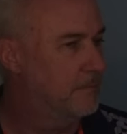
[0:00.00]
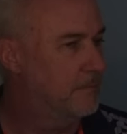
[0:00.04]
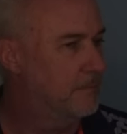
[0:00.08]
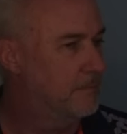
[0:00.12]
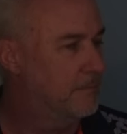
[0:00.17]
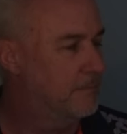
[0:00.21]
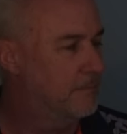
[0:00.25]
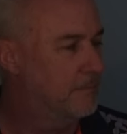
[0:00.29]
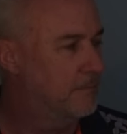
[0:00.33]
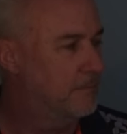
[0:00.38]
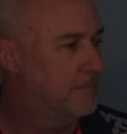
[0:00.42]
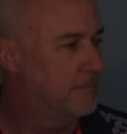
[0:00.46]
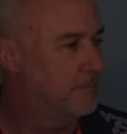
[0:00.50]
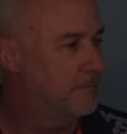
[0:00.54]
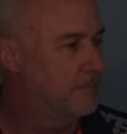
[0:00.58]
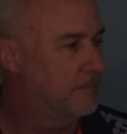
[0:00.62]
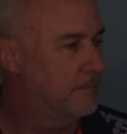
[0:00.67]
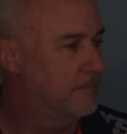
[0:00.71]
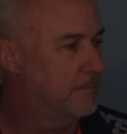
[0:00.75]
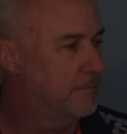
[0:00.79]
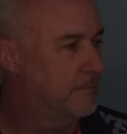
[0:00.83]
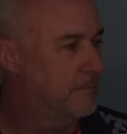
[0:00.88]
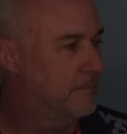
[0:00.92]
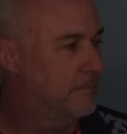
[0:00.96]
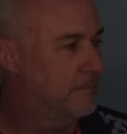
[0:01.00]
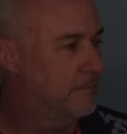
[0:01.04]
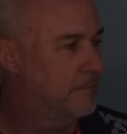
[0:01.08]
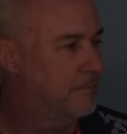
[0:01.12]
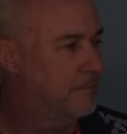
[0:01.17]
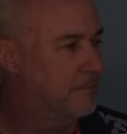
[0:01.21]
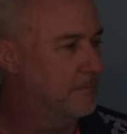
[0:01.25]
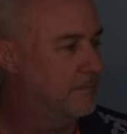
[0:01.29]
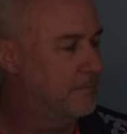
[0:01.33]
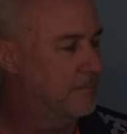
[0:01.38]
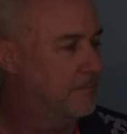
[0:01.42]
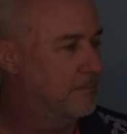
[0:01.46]

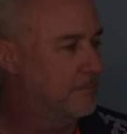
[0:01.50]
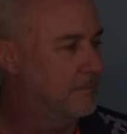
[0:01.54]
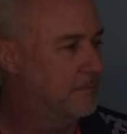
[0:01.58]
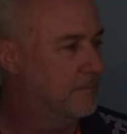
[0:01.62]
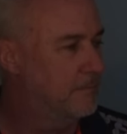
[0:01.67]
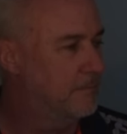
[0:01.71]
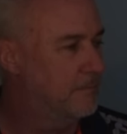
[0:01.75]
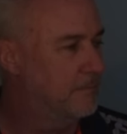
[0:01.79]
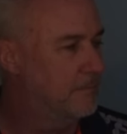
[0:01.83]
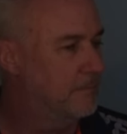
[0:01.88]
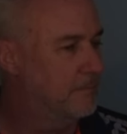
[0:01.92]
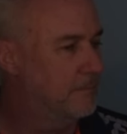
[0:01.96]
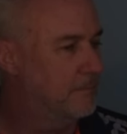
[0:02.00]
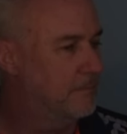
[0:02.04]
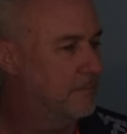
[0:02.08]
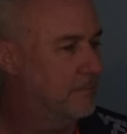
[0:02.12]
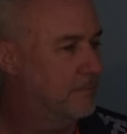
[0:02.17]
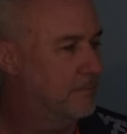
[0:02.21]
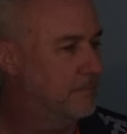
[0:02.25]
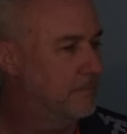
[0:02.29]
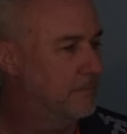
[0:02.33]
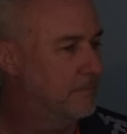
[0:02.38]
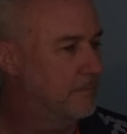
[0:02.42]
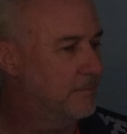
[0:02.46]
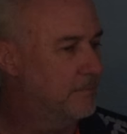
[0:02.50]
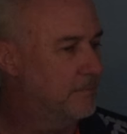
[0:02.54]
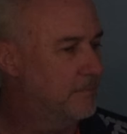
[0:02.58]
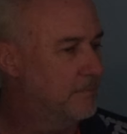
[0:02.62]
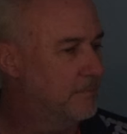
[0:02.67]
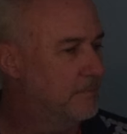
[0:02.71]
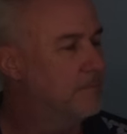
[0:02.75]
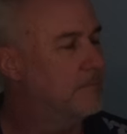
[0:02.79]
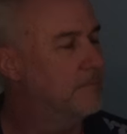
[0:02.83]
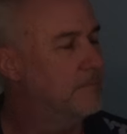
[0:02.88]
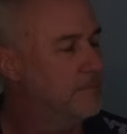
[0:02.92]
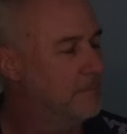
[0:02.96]

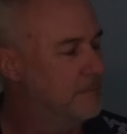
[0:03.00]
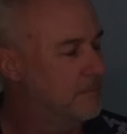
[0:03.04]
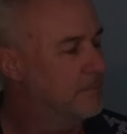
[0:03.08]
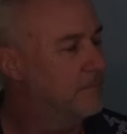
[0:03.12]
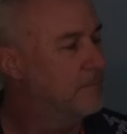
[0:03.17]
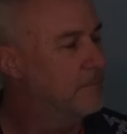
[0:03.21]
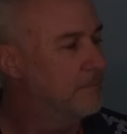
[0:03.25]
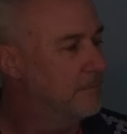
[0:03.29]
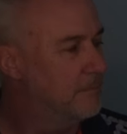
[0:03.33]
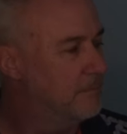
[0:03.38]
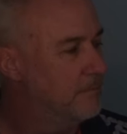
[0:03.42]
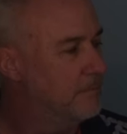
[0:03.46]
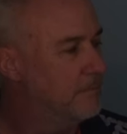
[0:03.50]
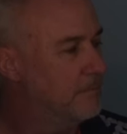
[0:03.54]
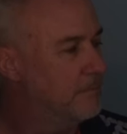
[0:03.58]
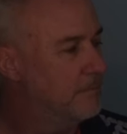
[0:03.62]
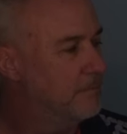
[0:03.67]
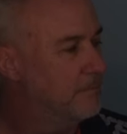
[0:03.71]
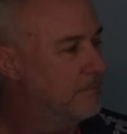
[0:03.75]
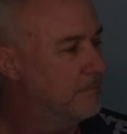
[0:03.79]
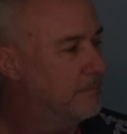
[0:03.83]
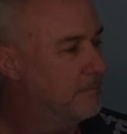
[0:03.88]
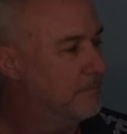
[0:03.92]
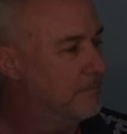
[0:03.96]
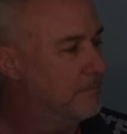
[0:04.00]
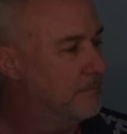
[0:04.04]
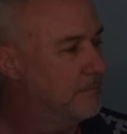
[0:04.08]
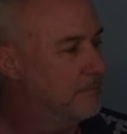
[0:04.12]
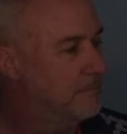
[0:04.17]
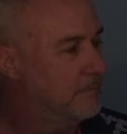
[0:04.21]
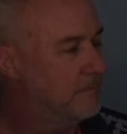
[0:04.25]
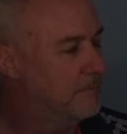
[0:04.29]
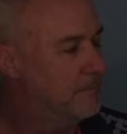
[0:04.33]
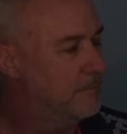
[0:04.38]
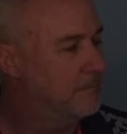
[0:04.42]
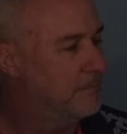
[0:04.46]

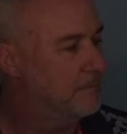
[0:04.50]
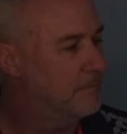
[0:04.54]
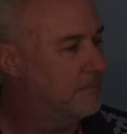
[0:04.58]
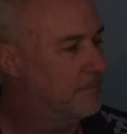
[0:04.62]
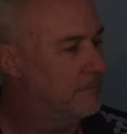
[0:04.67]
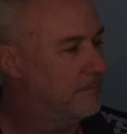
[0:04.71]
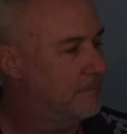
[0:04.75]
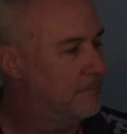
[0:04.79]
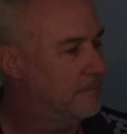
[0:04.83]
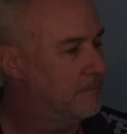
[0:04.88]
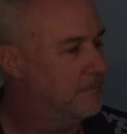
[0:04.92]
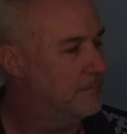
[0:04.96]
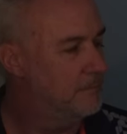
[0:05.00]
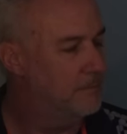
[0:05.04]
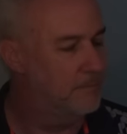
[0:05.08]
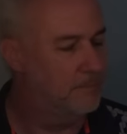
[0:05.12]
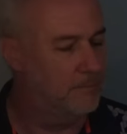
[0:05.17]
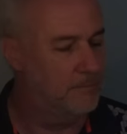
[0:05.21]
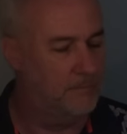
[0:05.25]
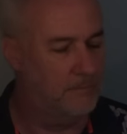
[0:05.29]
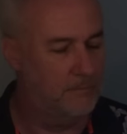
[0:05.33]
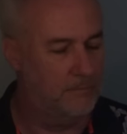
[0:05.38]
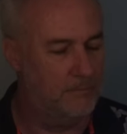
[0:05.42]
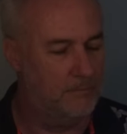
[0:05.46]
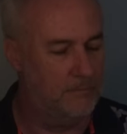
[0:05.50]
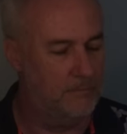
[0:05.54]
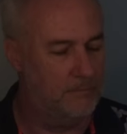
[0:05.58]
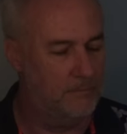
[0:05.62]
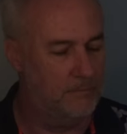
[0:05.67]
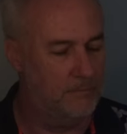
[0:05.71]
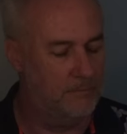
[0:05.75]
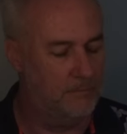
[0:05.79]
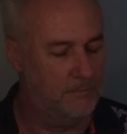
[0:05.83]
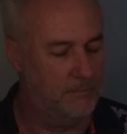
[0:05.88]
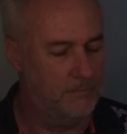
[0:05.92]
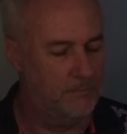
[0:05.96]

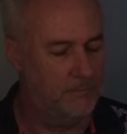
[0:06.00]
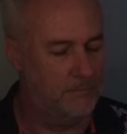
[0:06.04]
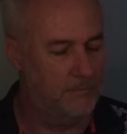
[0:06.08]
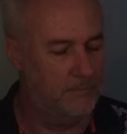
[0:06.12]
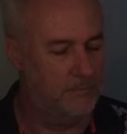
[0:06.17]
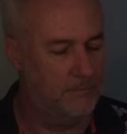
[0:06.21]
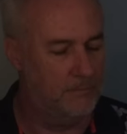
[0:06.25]
This person isn't speaking.